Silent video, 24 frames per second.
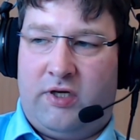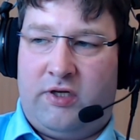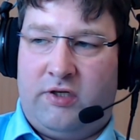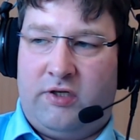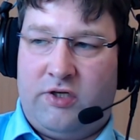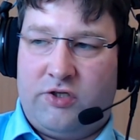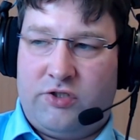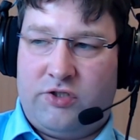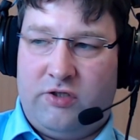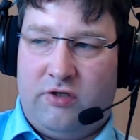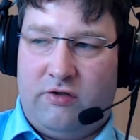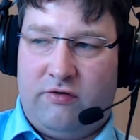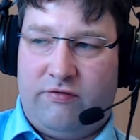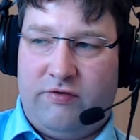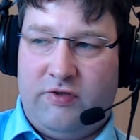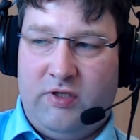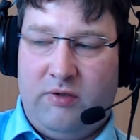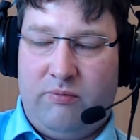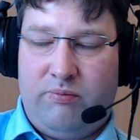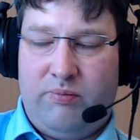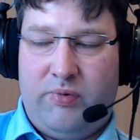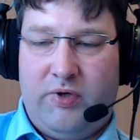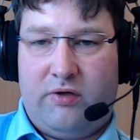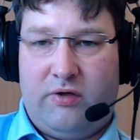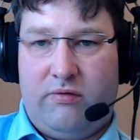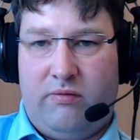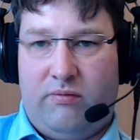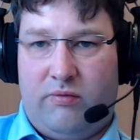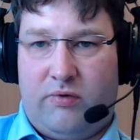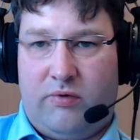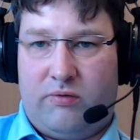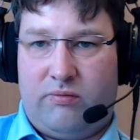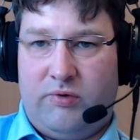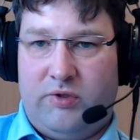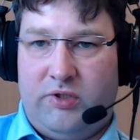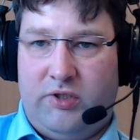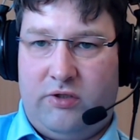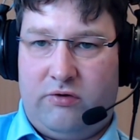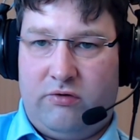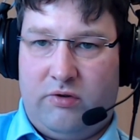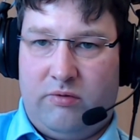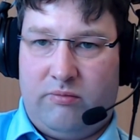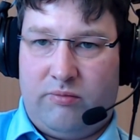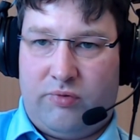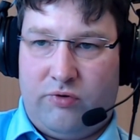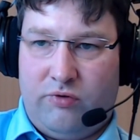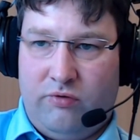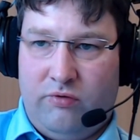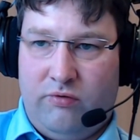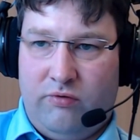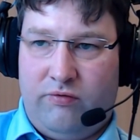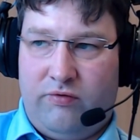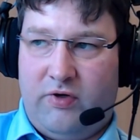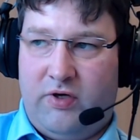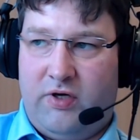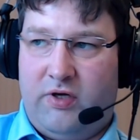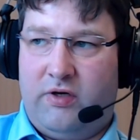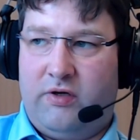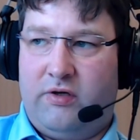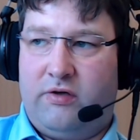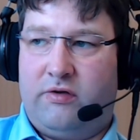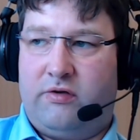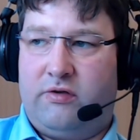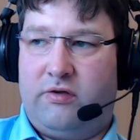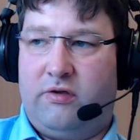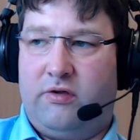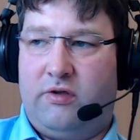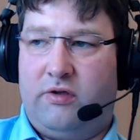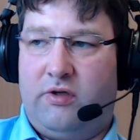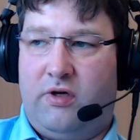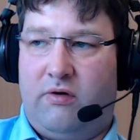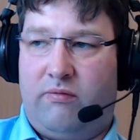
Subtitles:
get additional feedback, what we need to improve, and